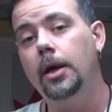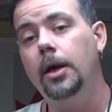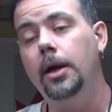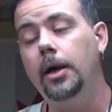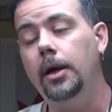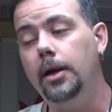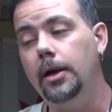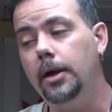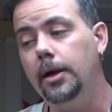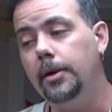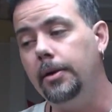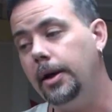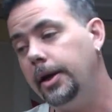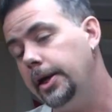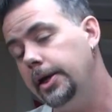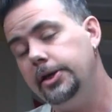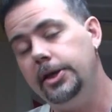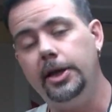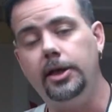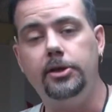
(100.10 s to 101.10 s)
I'm
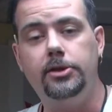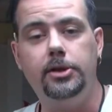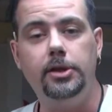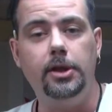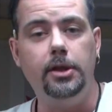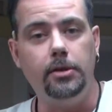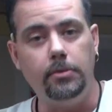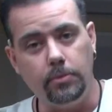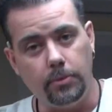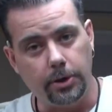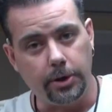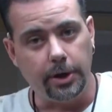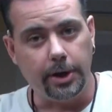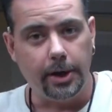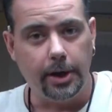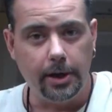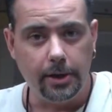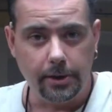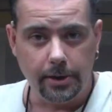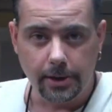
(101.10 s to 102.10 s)
going to take a seat and we're going to
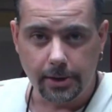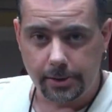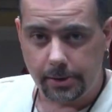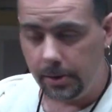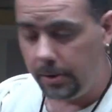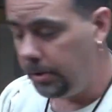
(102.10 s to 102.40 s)
get into this a